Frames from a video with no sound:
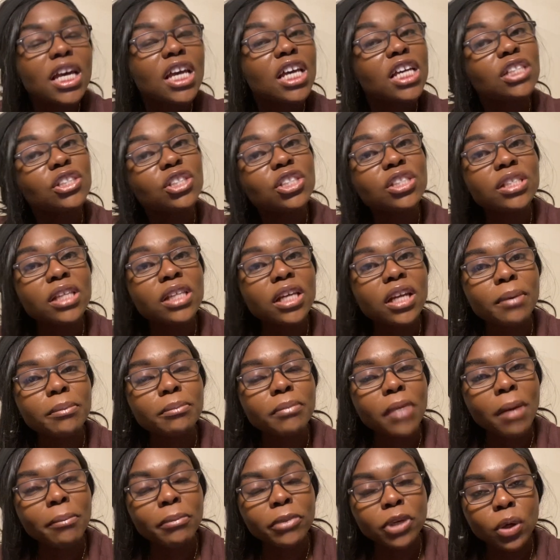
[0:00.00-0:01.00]
She said, I'm
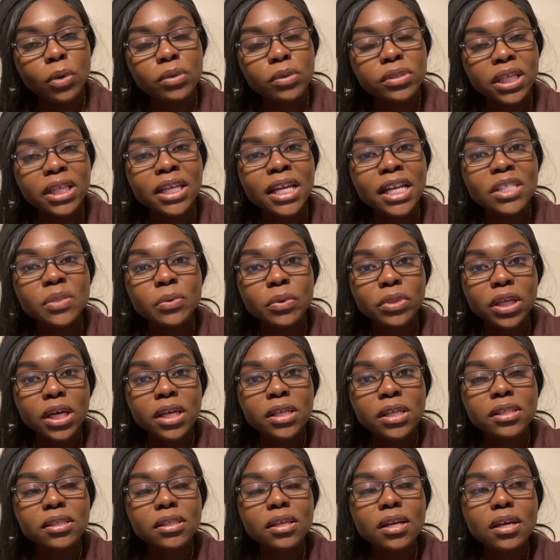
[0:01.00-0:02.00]
going to go see It Ends With
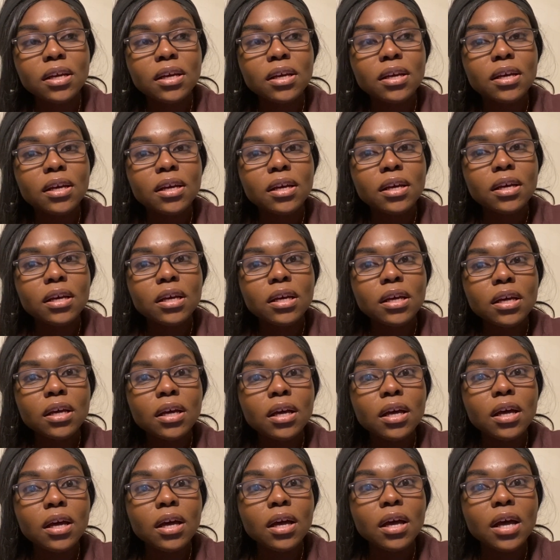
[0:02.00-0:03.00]
Us.
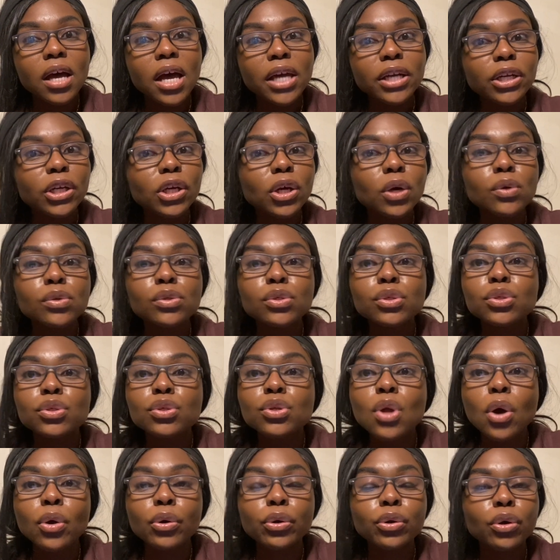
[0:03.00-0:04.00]
And he goes,
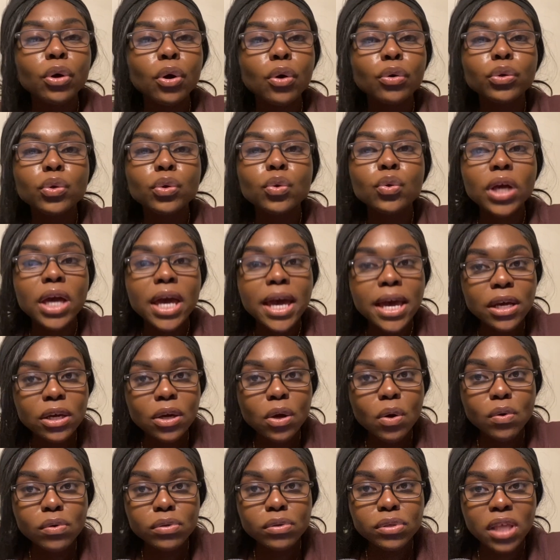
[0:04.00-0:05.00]
no. You can't
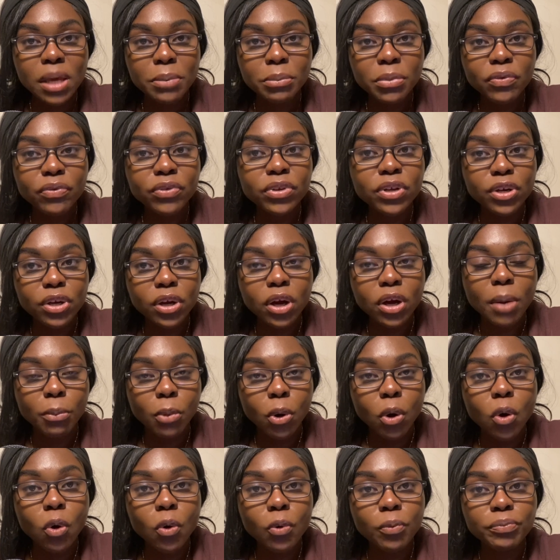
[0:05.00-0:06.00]
go see that movie. You need to come
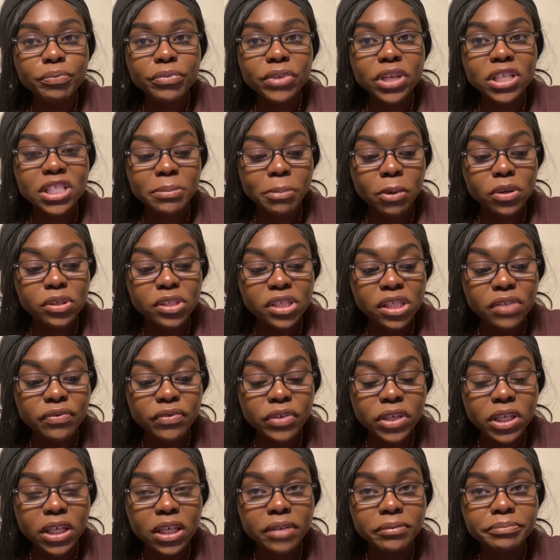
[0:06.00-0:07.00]
home. It's about
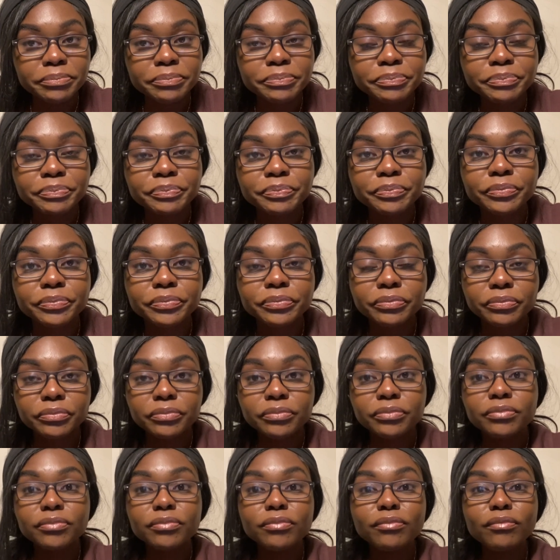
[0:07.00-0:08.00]
DV.
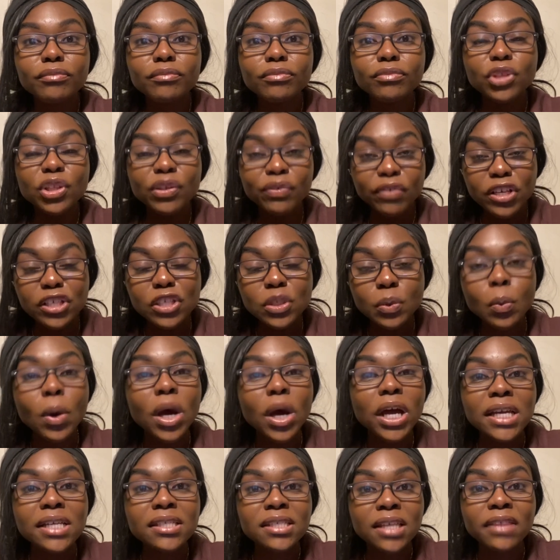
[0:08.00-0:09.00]
The reason
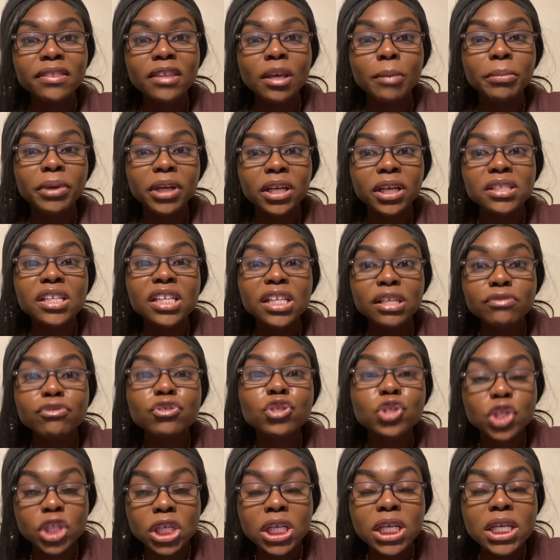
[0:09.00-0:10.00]
why he said that, because if
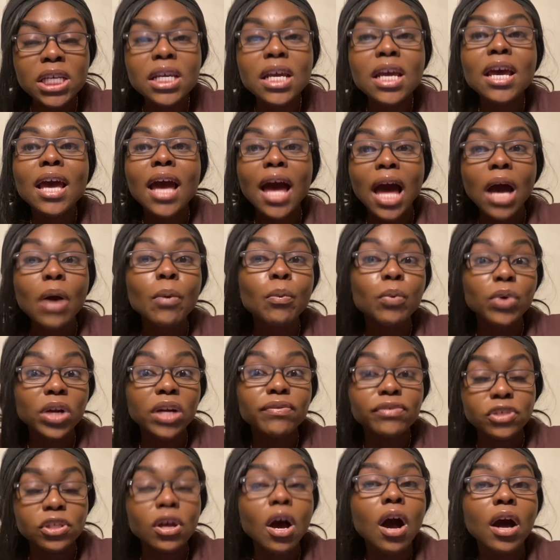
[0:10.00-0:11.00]
she would
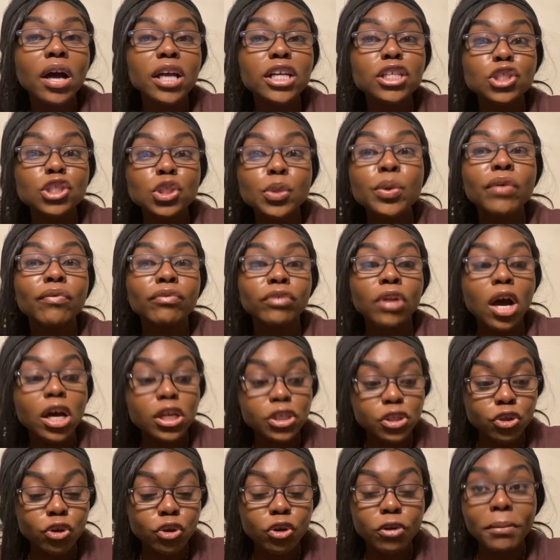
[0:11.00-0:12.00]
have saw it, she would have
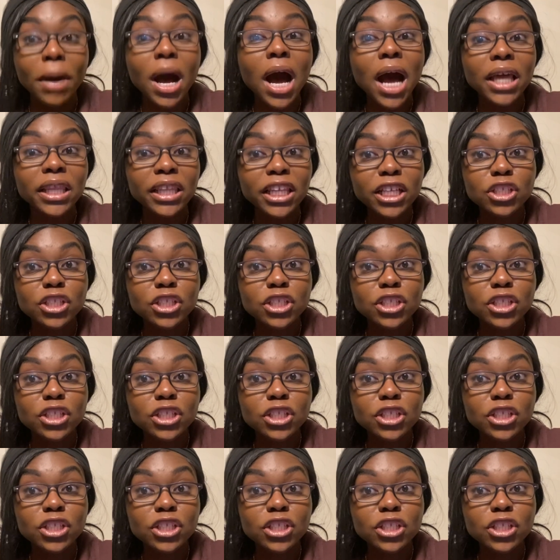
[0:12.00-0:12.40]
lost her mind.